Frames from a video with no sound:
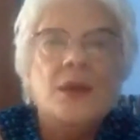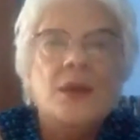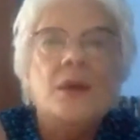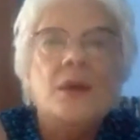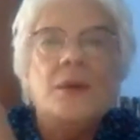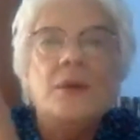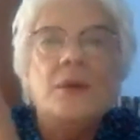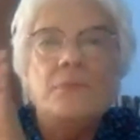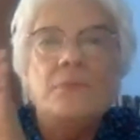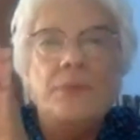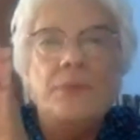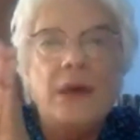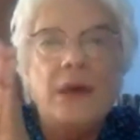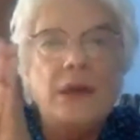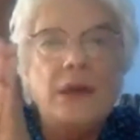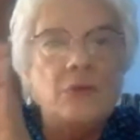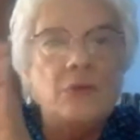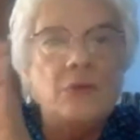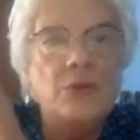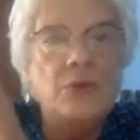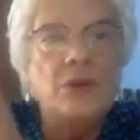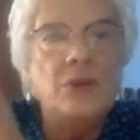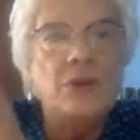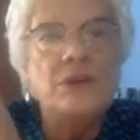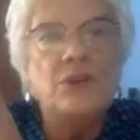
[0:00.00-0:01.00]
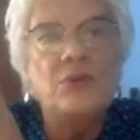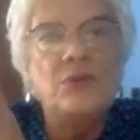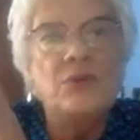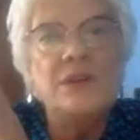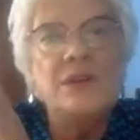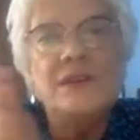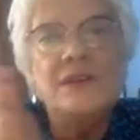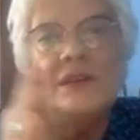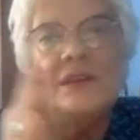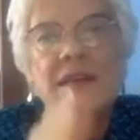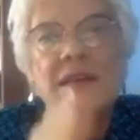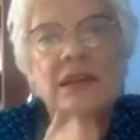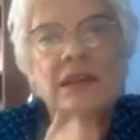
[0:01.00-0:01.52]
But we're
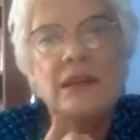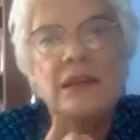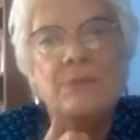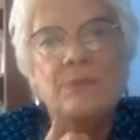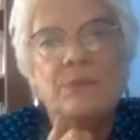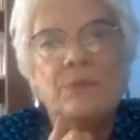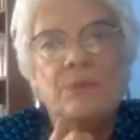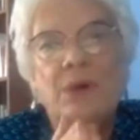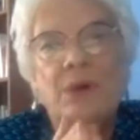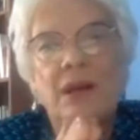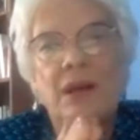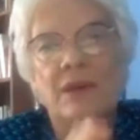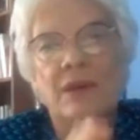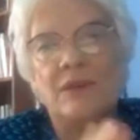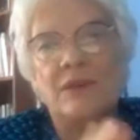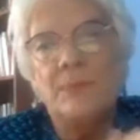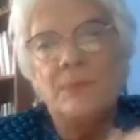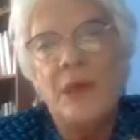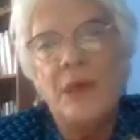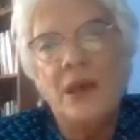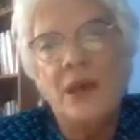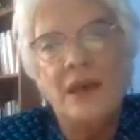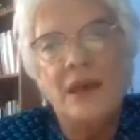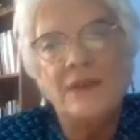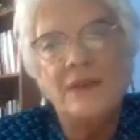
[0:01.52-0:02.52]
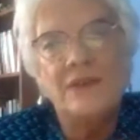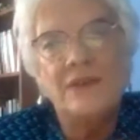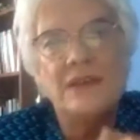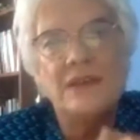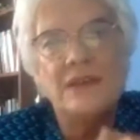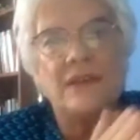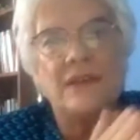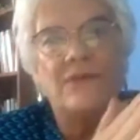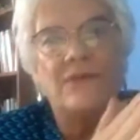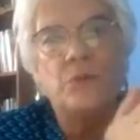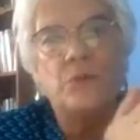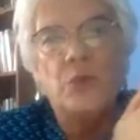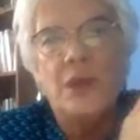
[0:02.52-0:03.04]
going to keep what is
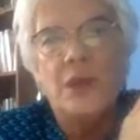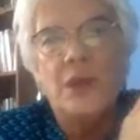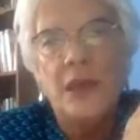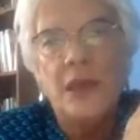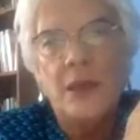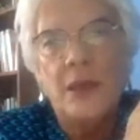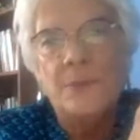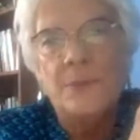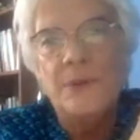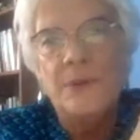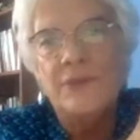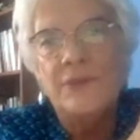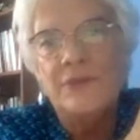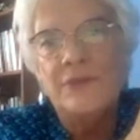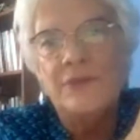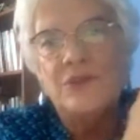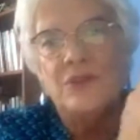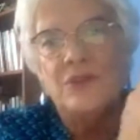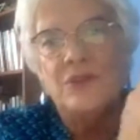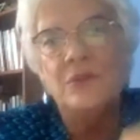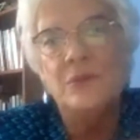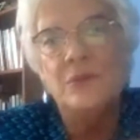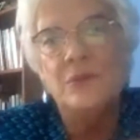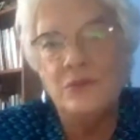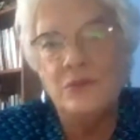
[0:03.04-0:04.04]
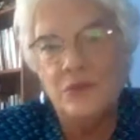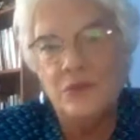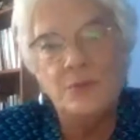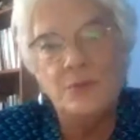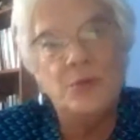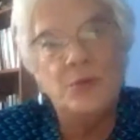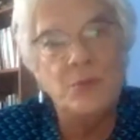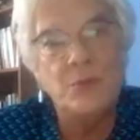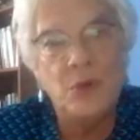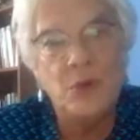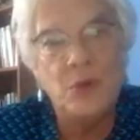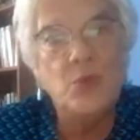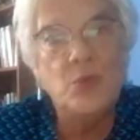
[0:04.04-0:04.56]
positive and will help us to
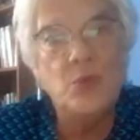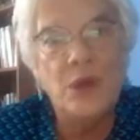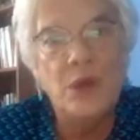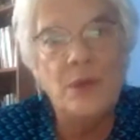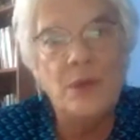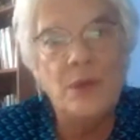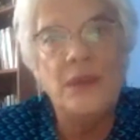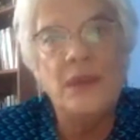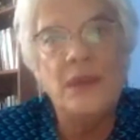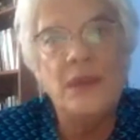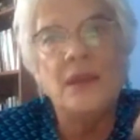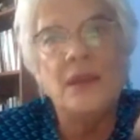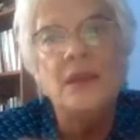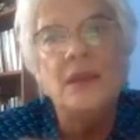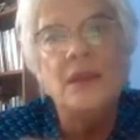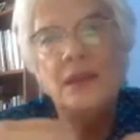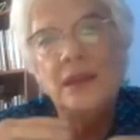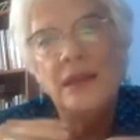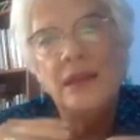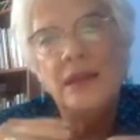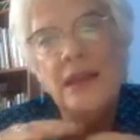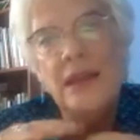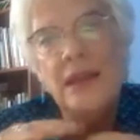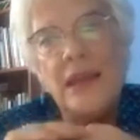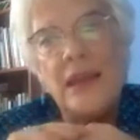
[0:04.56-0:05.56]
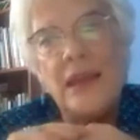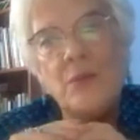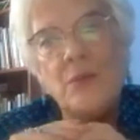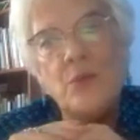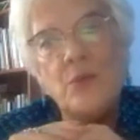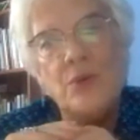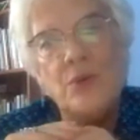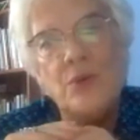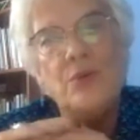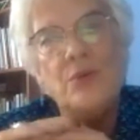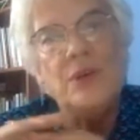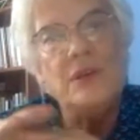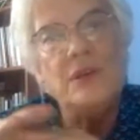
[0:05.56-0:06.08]
promote well-being. And
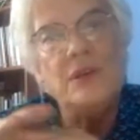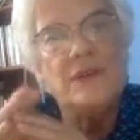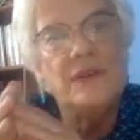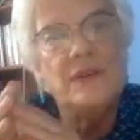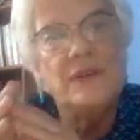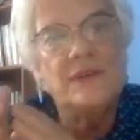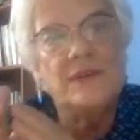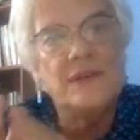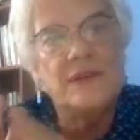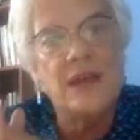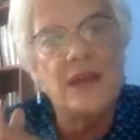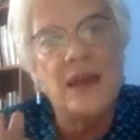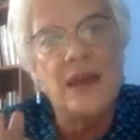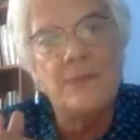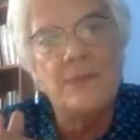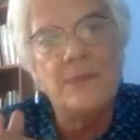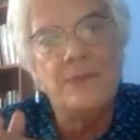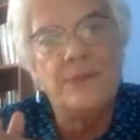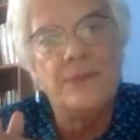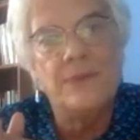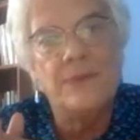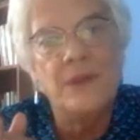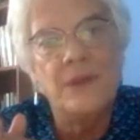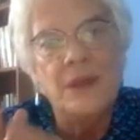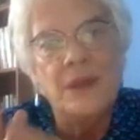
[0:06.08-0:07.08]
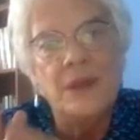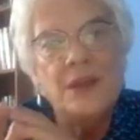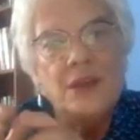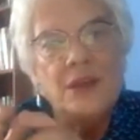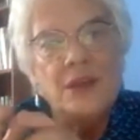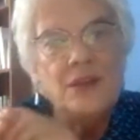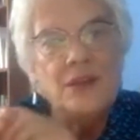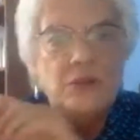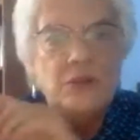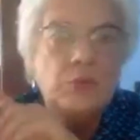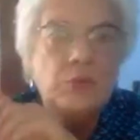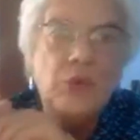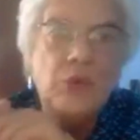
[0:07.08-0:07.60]
we're going to stop
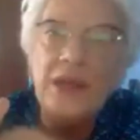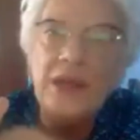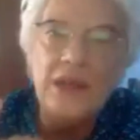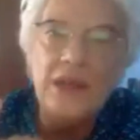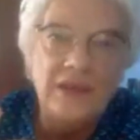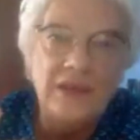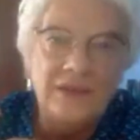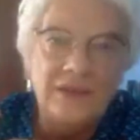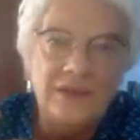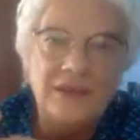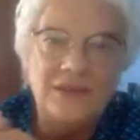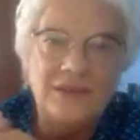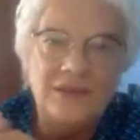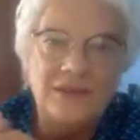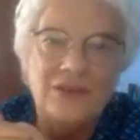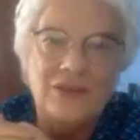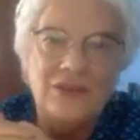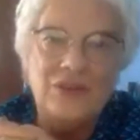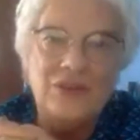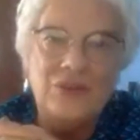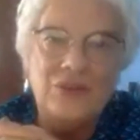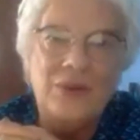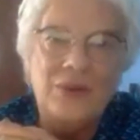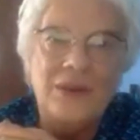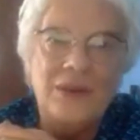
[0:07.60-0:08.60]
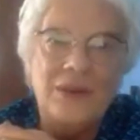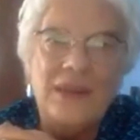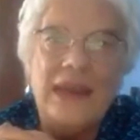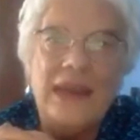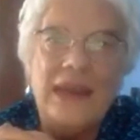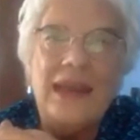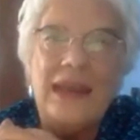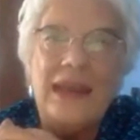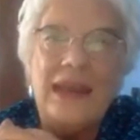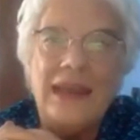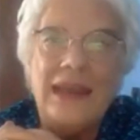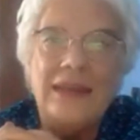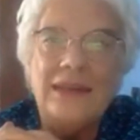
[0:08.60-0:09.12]
what isn't doing
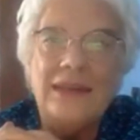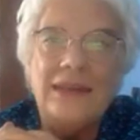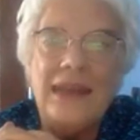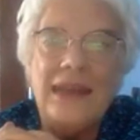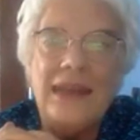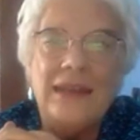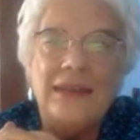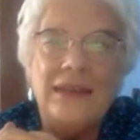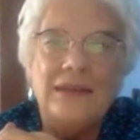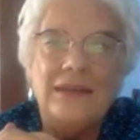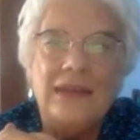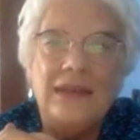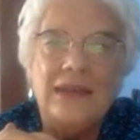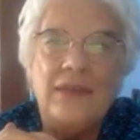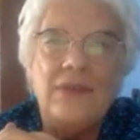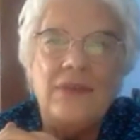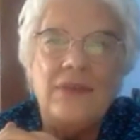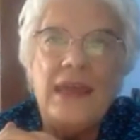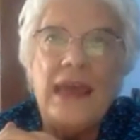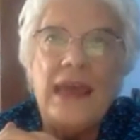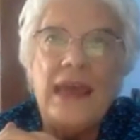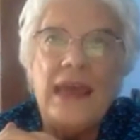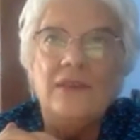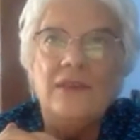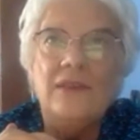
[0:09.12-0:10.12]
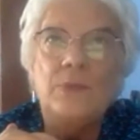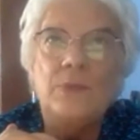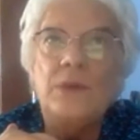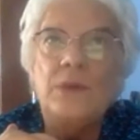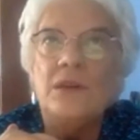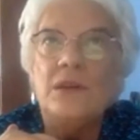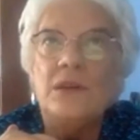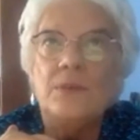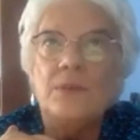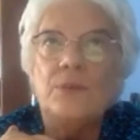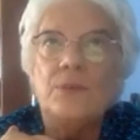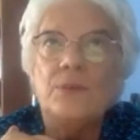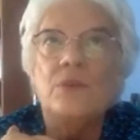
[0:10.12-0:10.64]
that. And that has been
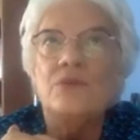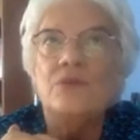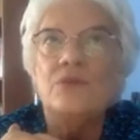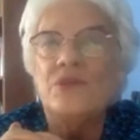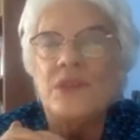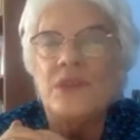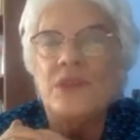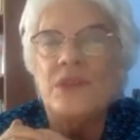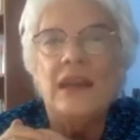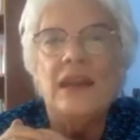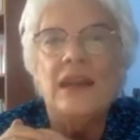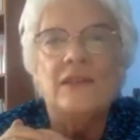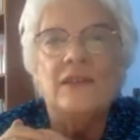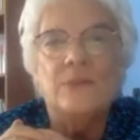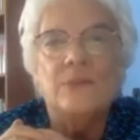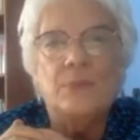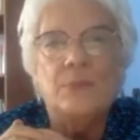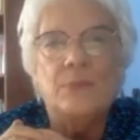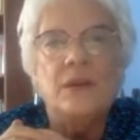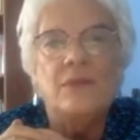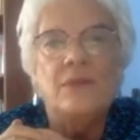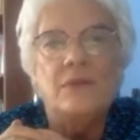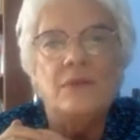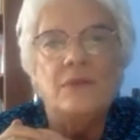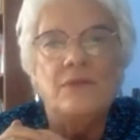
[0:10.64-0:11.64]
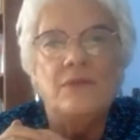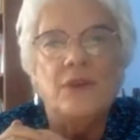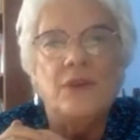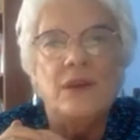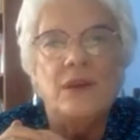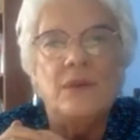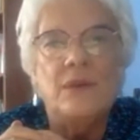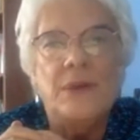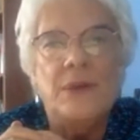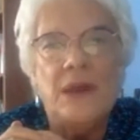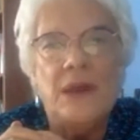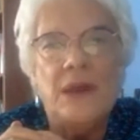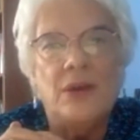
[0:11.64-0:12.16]
an approach that has been
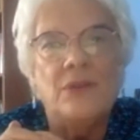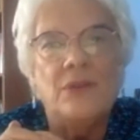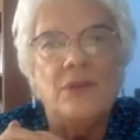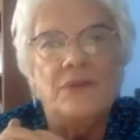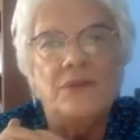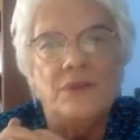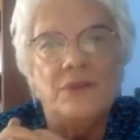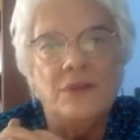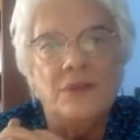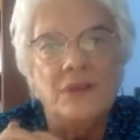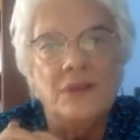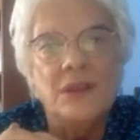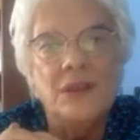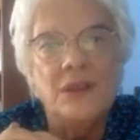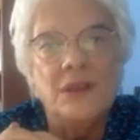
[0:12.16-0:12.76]
very powerful.